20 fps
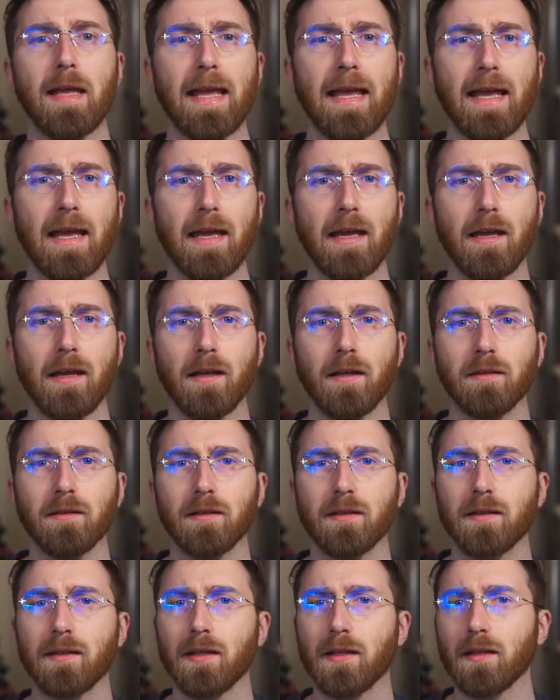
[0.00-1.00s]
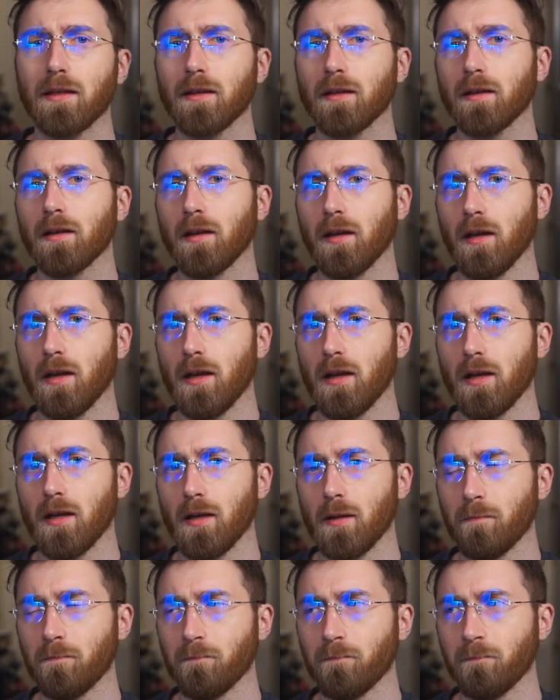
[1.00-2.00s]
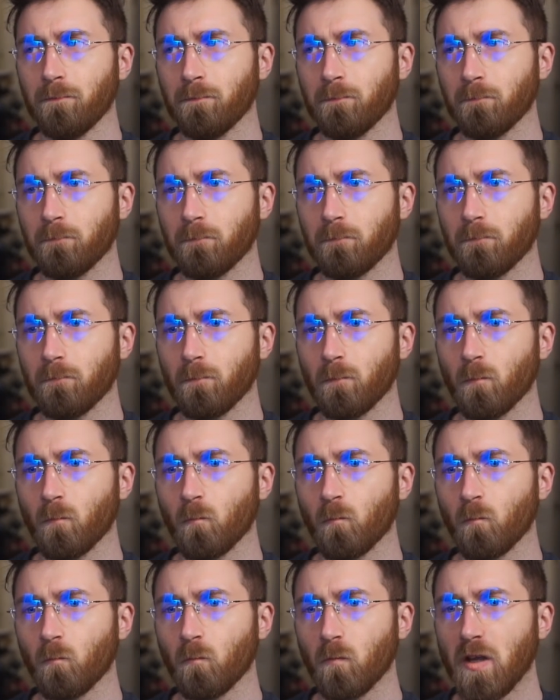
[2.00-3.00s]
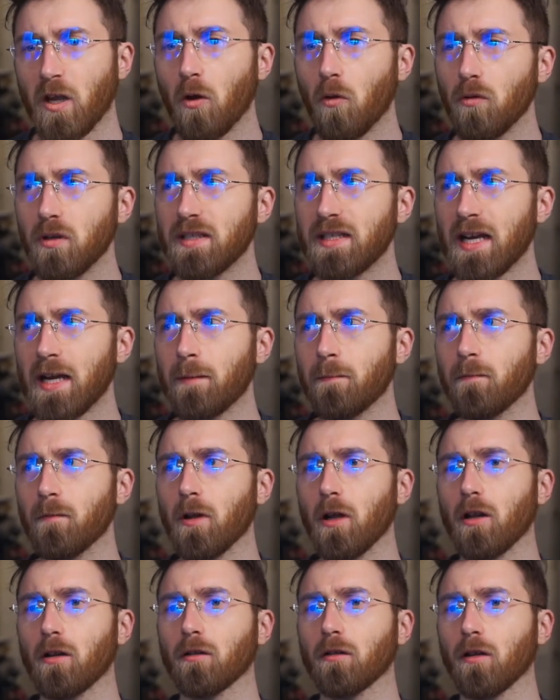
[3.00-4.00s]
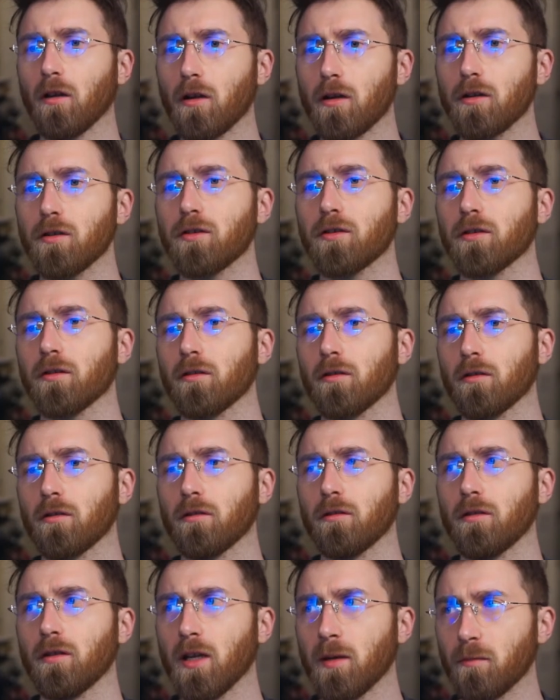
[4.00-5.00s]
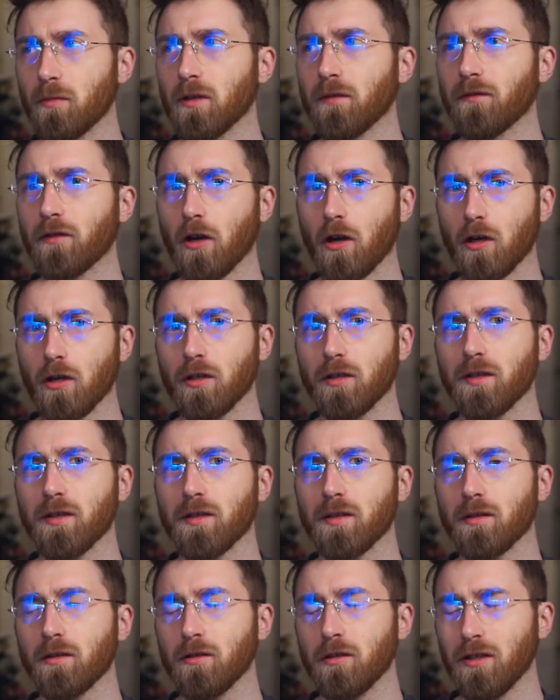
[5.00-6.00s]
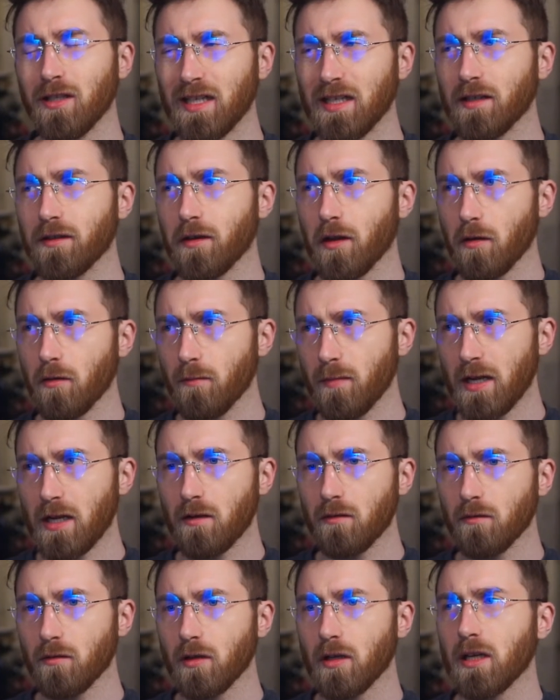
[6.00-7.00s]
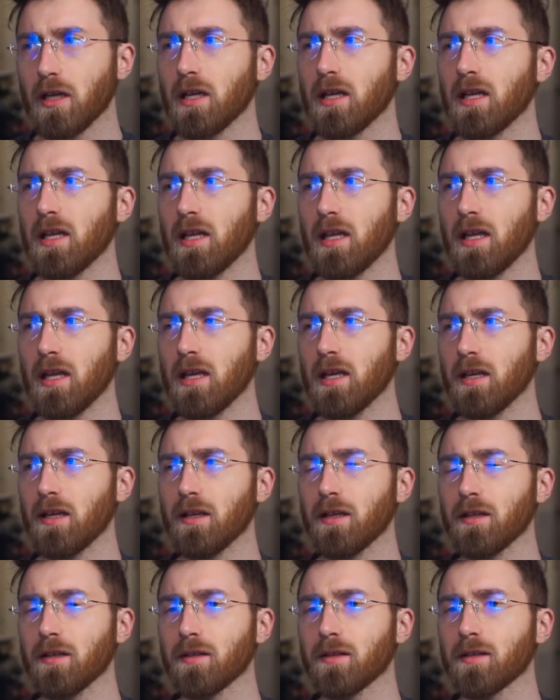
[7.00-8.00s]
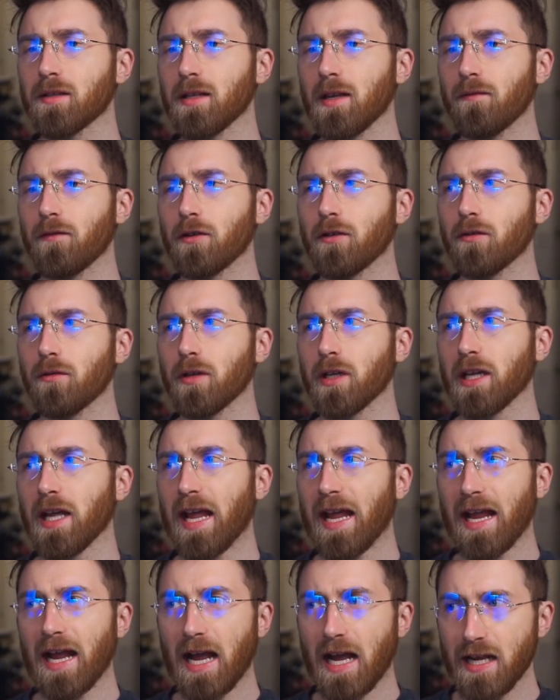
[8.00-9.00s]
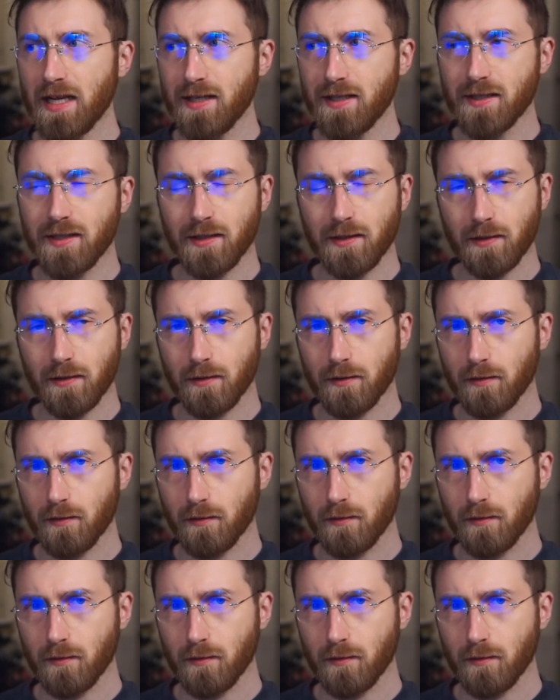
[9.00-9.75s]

And the only time large number of guards you need to know about is if you're doing a heist,